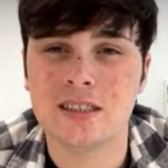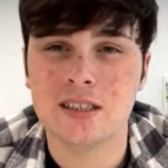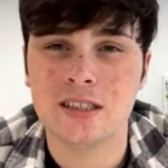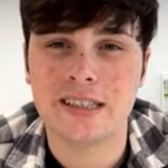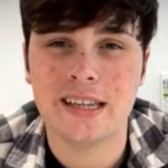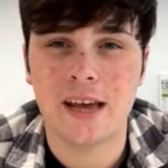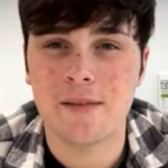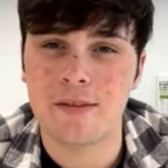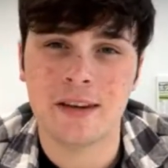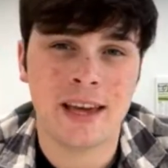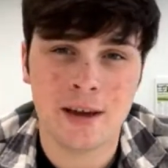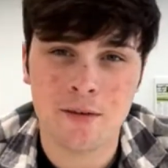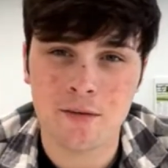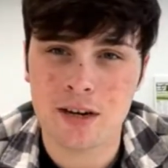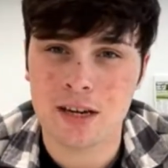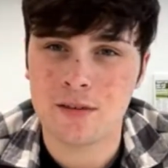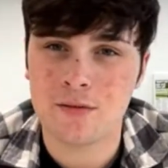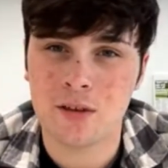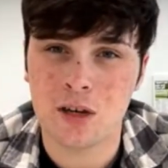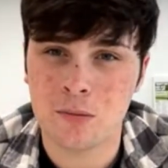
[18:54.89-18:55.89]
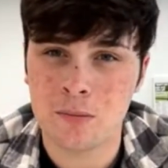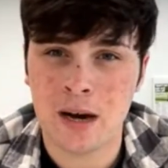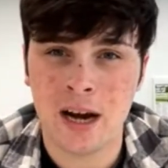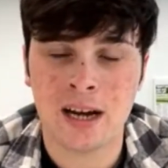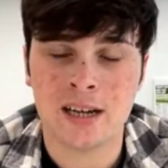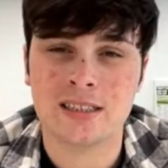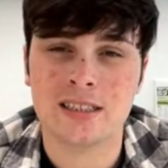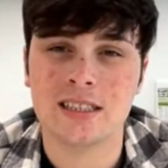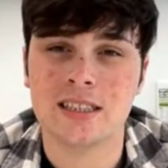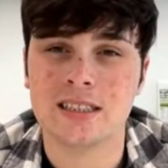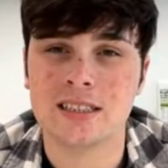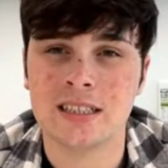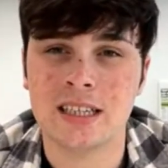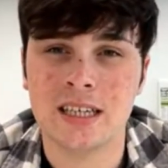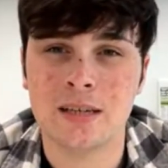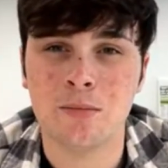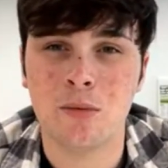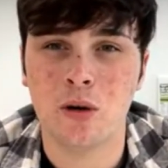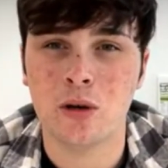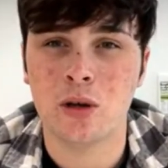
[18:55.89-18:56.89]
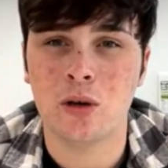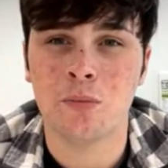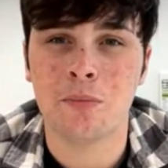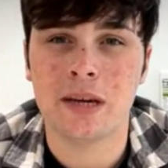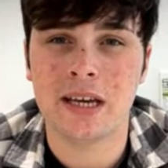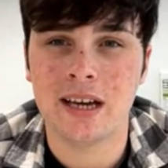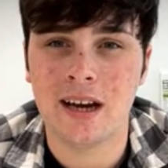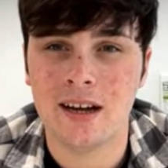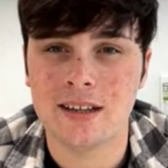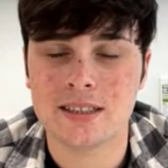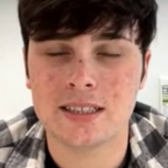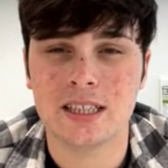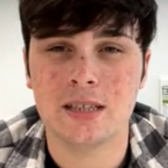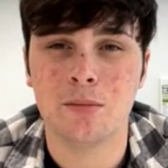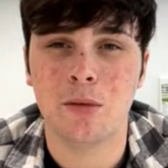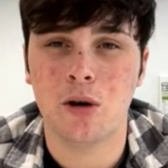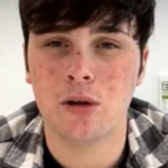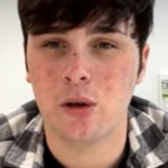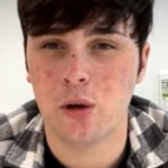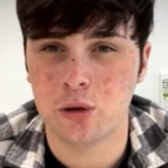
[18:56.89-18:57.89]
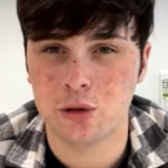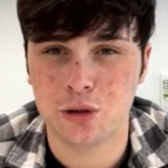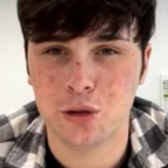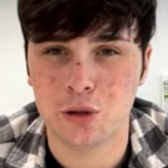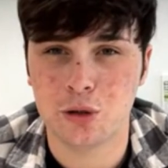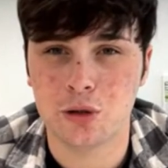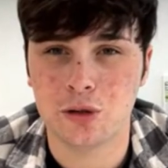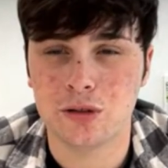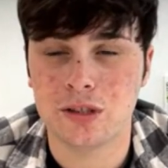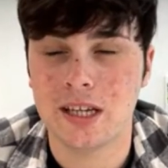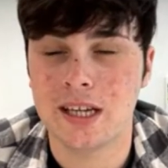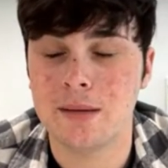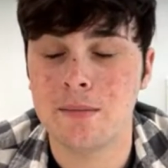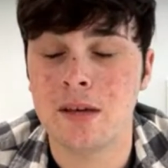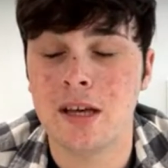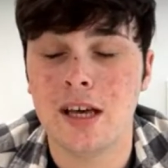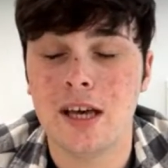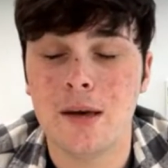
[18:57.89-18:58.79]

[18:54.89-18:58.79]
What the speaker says: never get rid of your marketing team or your PR team or your social team,